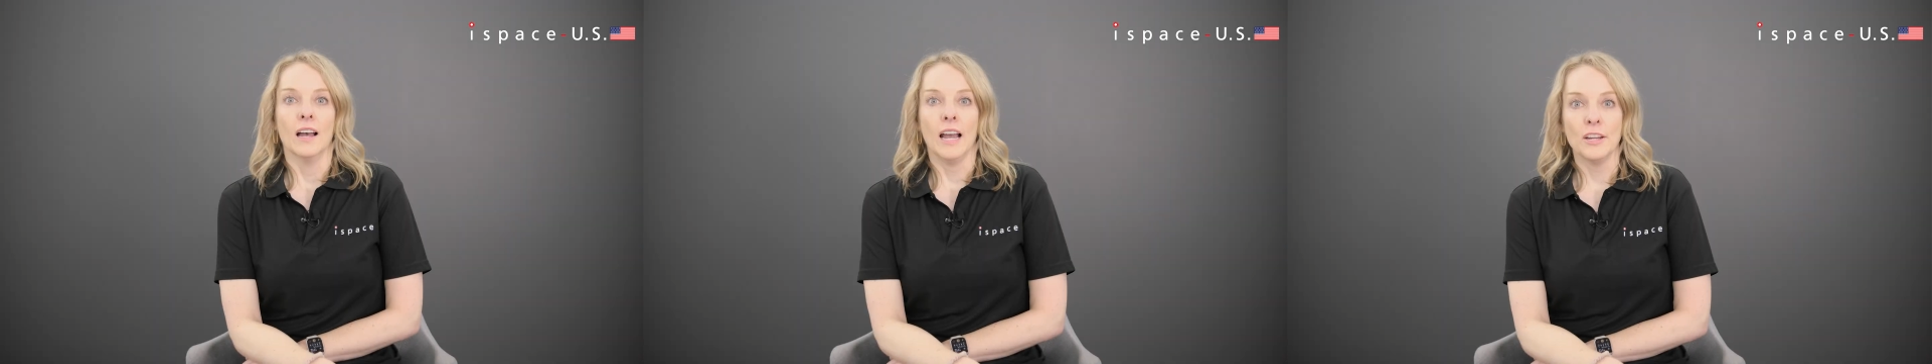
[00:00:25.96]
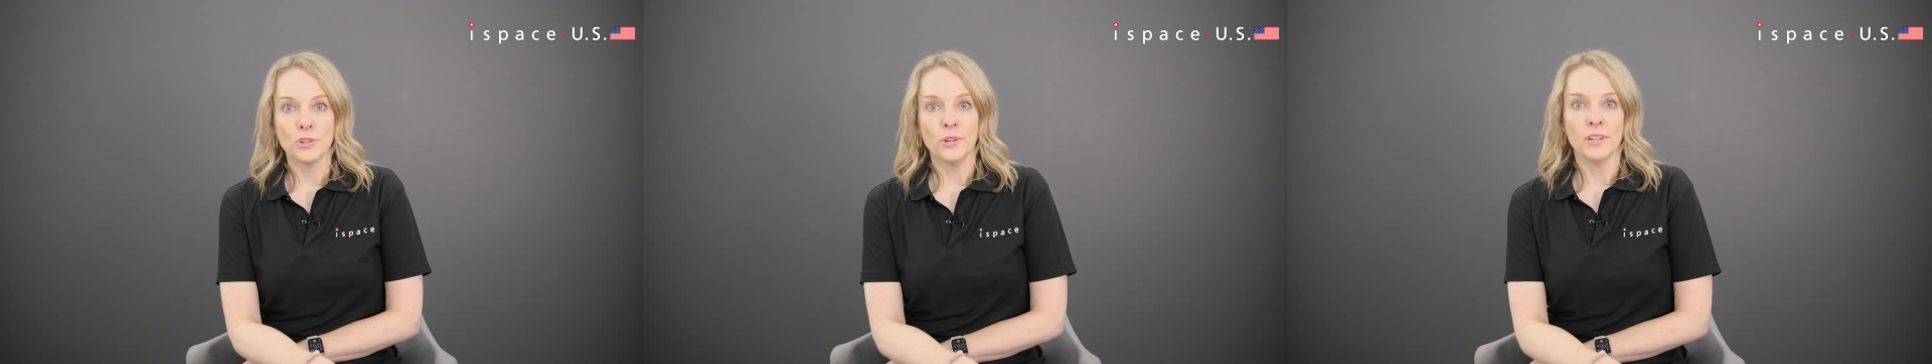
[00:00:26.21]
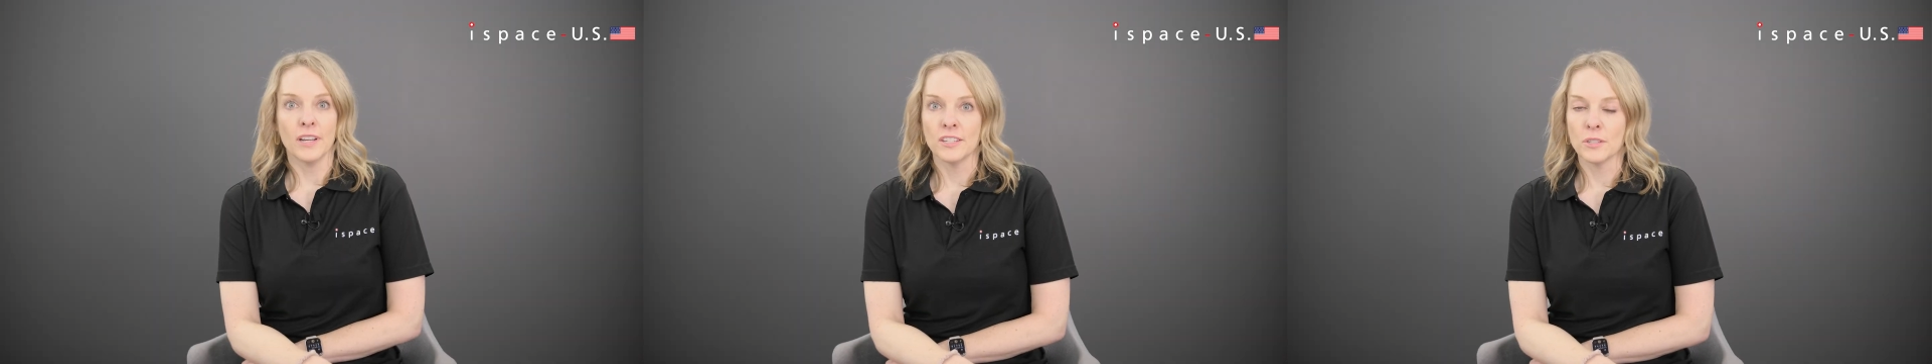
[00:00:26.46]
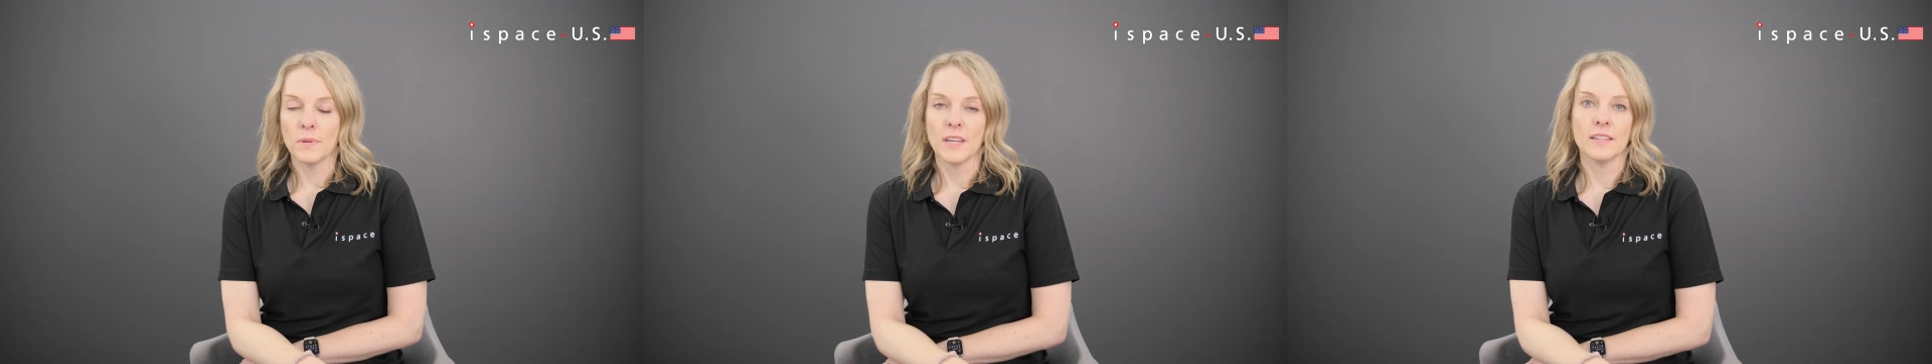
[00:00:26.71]
I joined
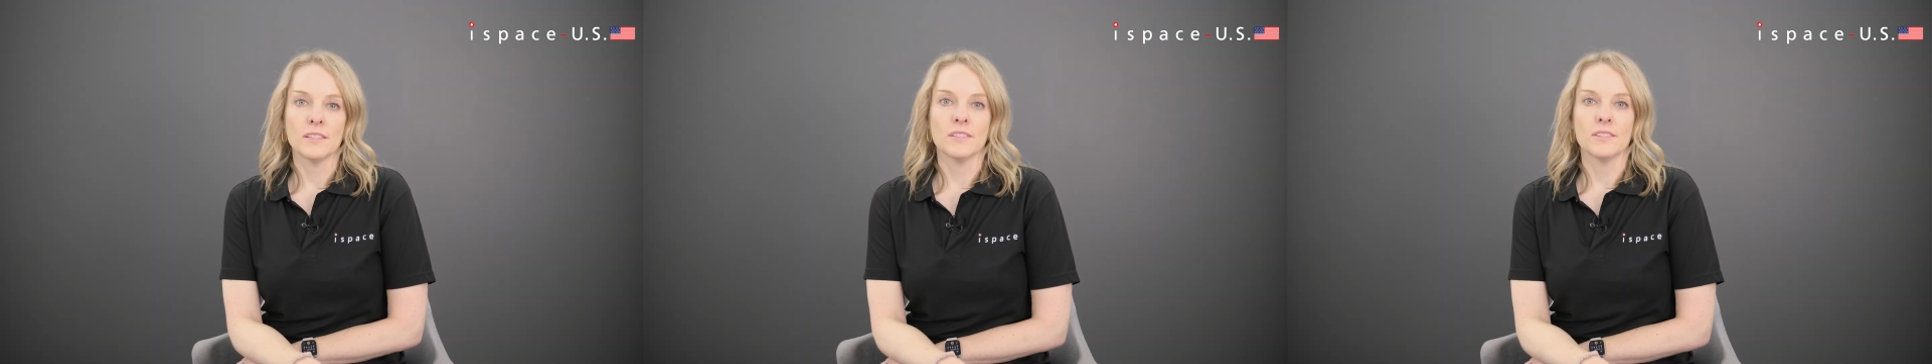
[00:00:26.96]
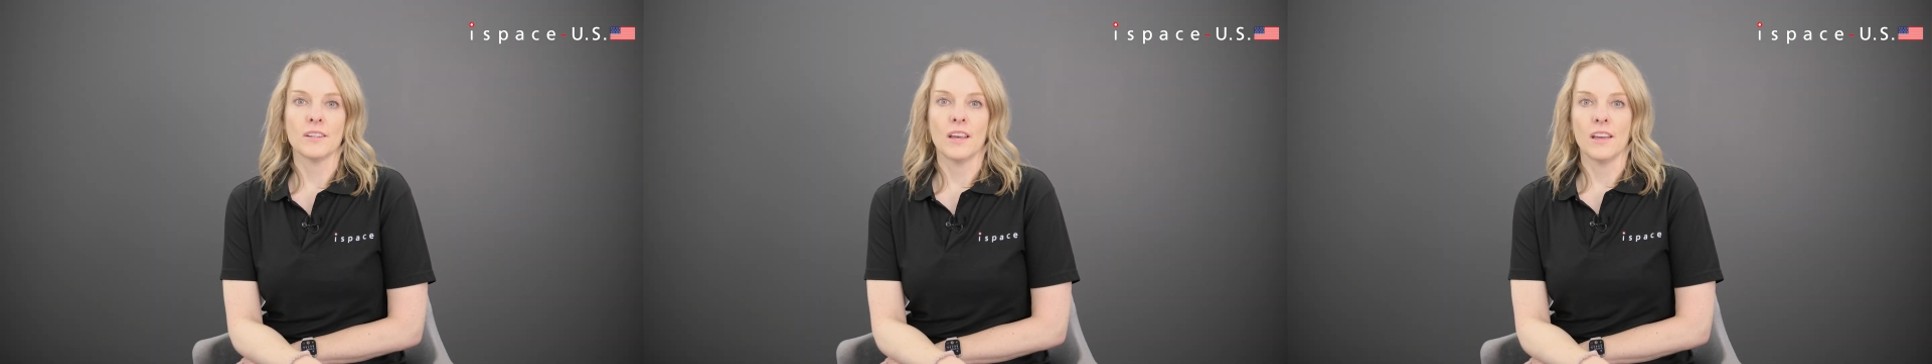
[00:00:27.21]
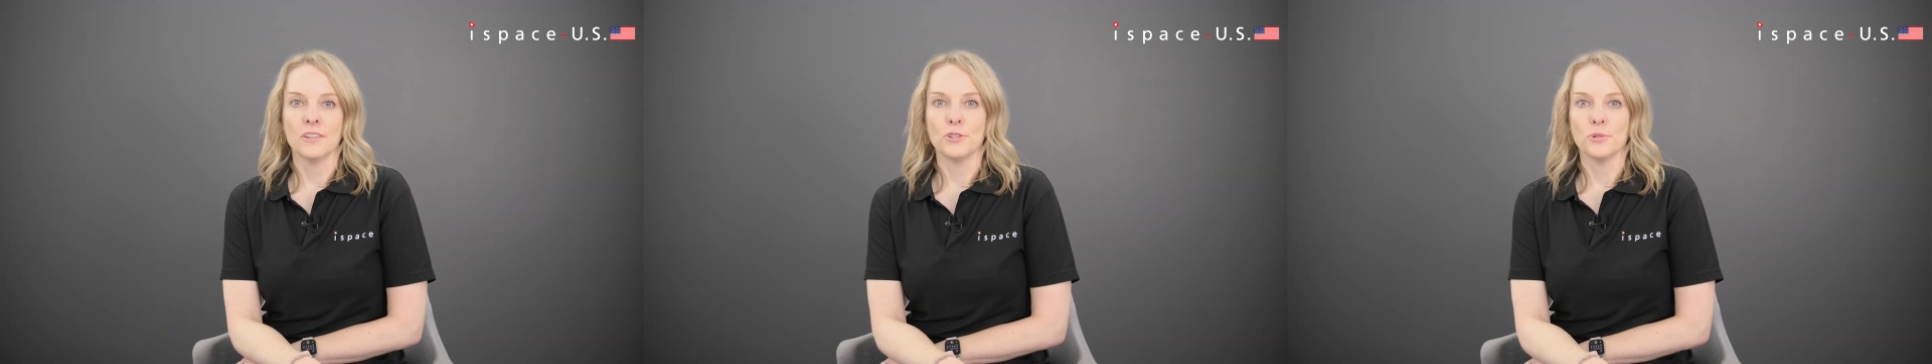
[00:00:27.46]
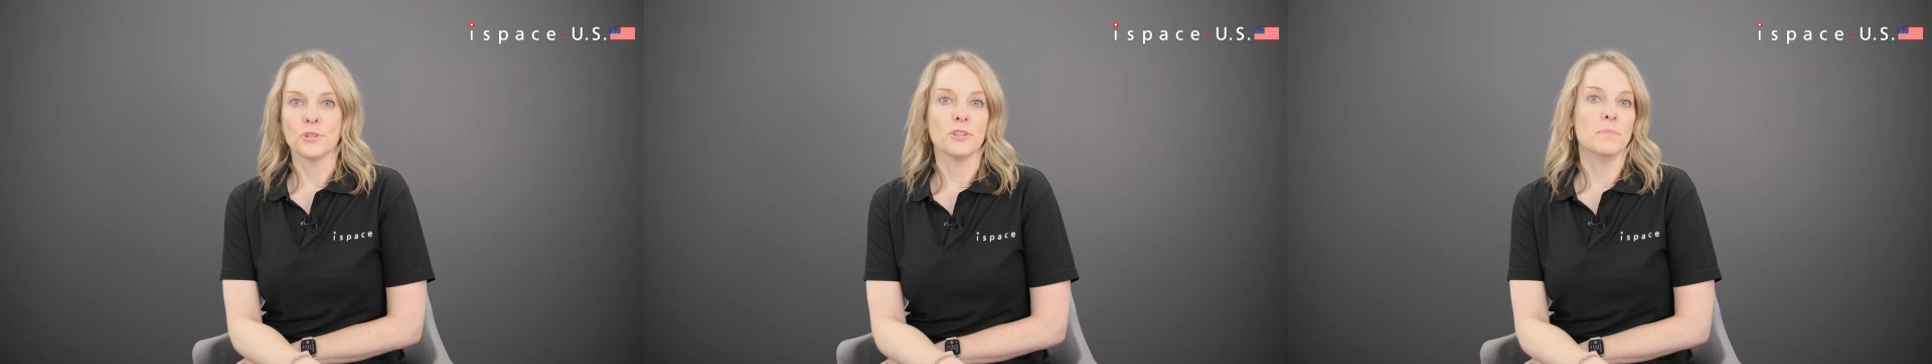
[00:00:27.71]
ispace
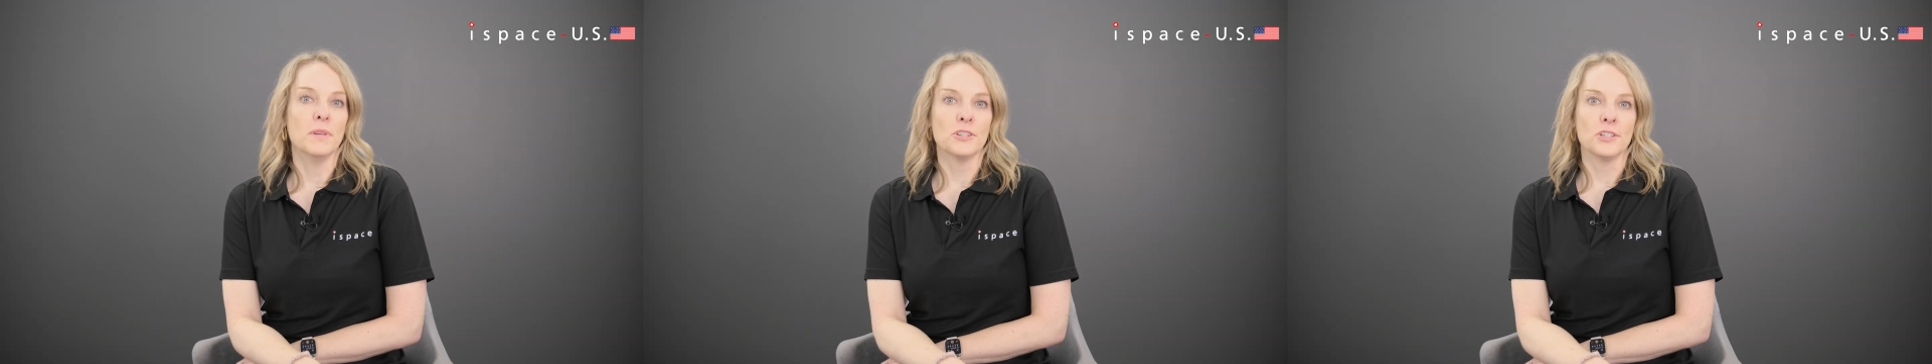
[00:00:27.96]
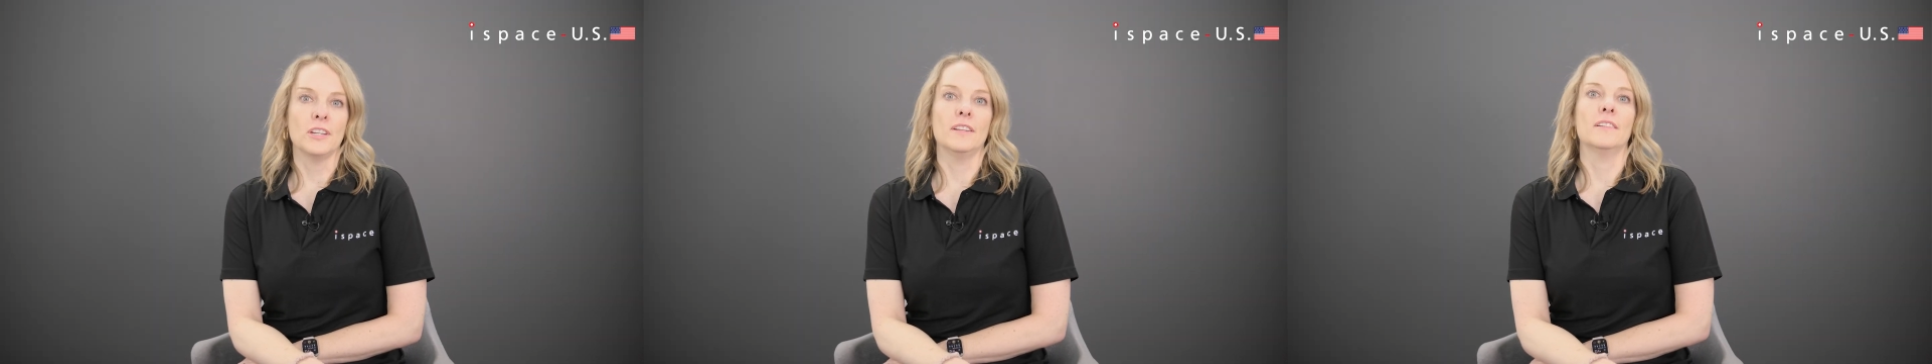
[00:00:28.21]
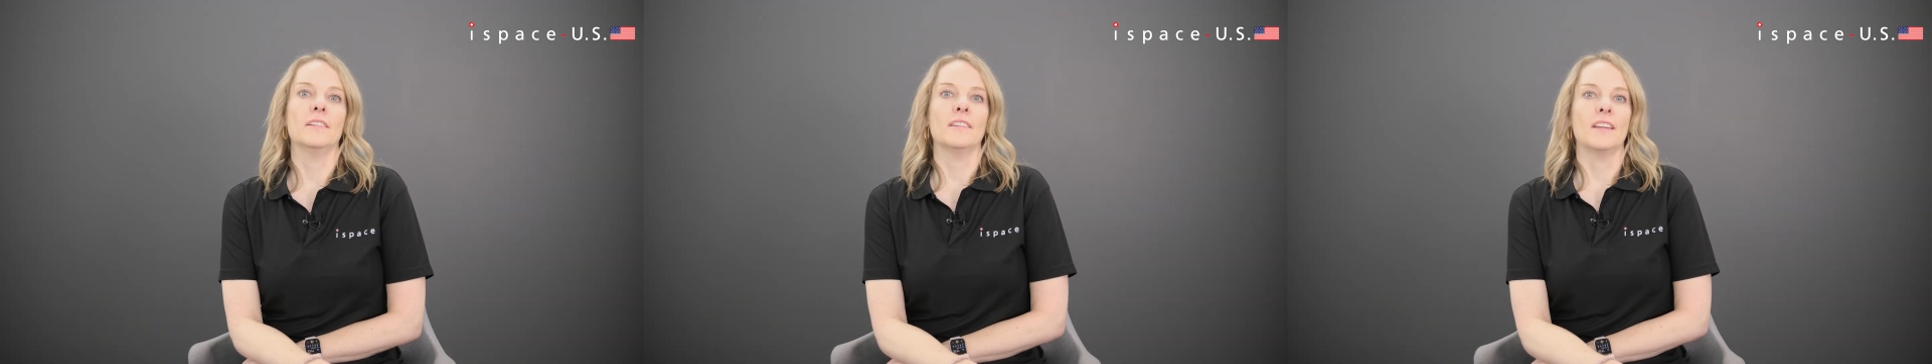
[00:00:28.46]
due to the mission